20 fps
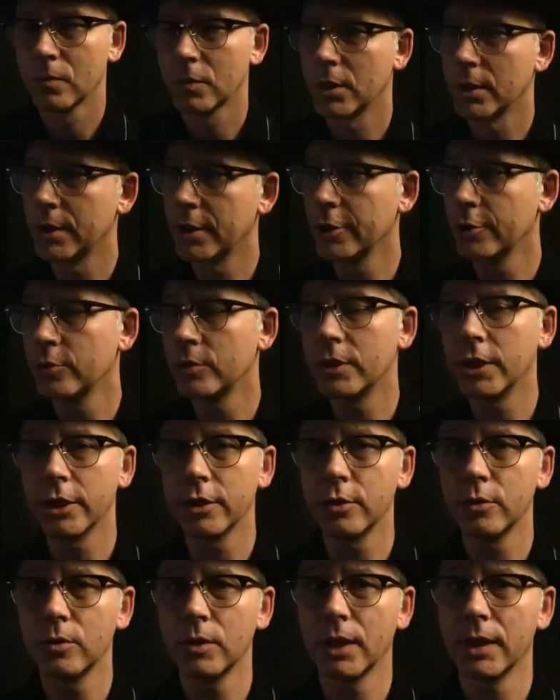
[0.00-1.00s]
The new
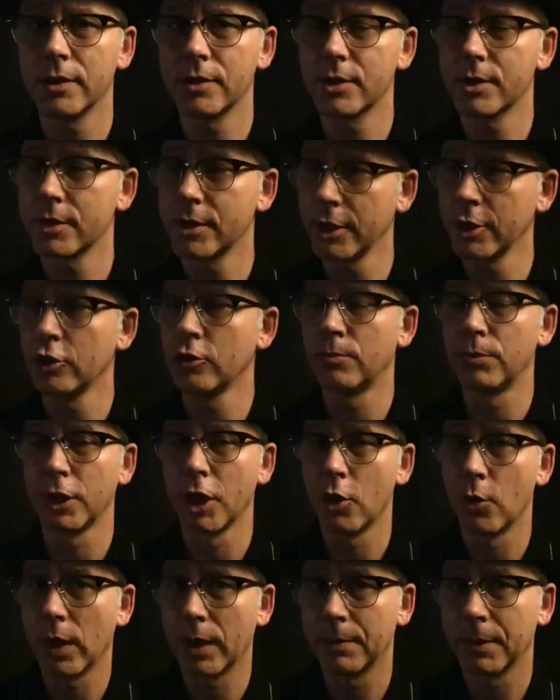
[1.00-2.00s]
Dune is still
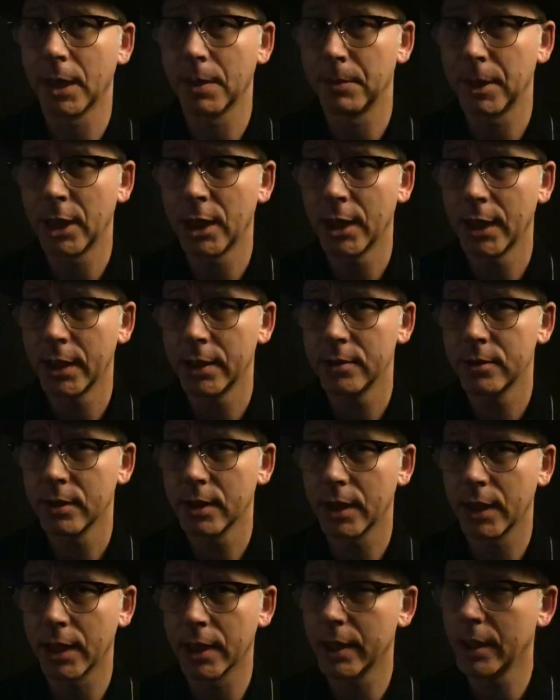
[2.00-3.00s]
blowing my mind,
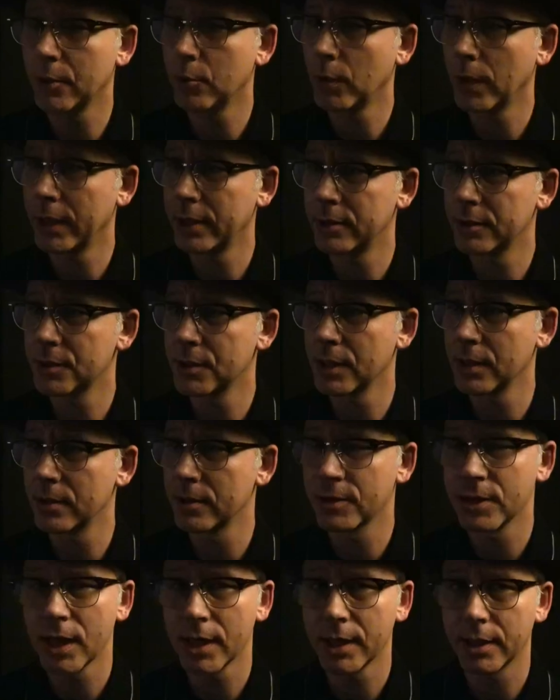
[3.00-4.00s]
and I can't wait to see the
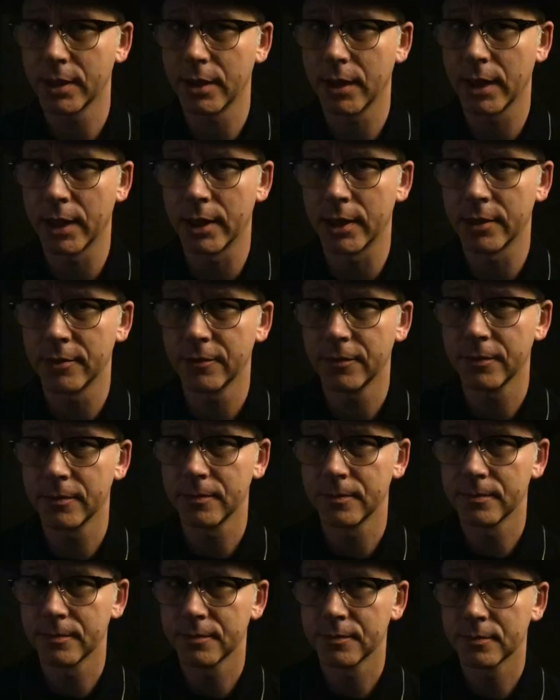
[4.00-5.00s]
second half.
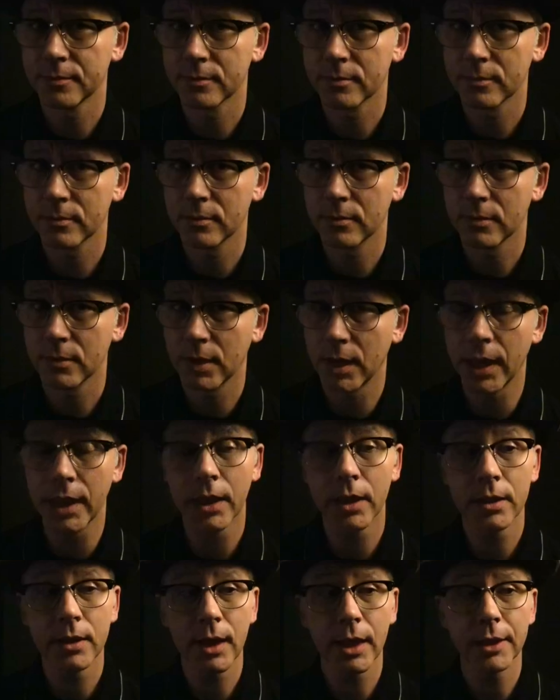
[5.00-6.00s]

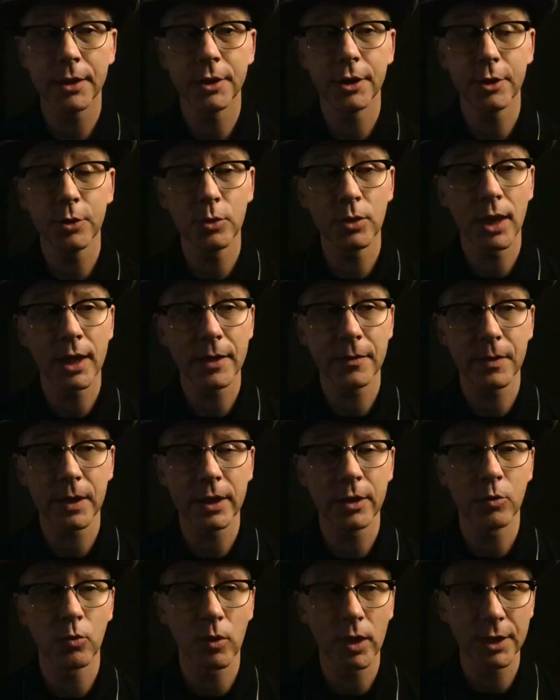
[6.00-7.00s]
And I do like the
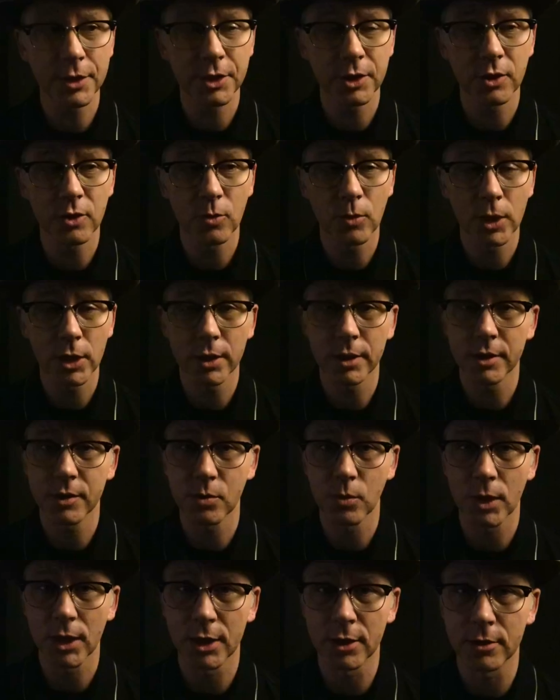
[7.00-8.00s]
original one as
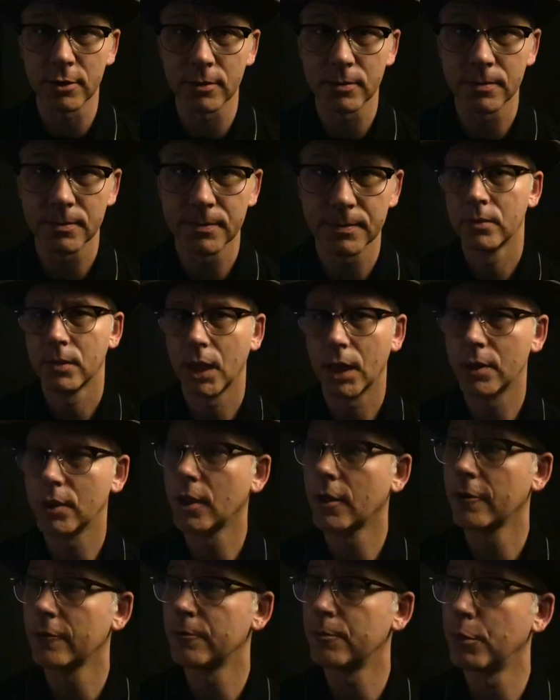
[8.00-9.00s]
well. I
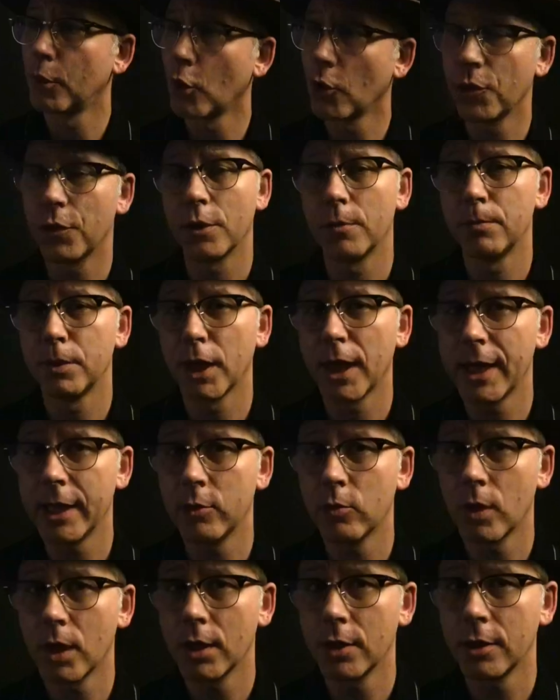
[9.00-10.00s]
love both the Blade
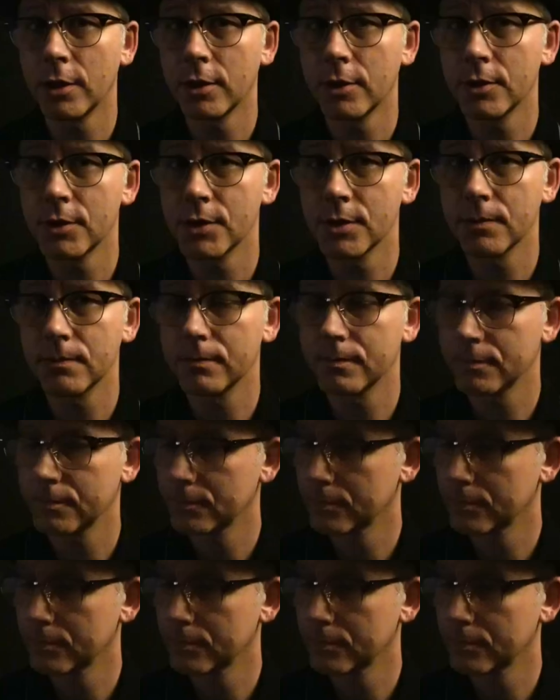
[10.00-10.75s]
Runners.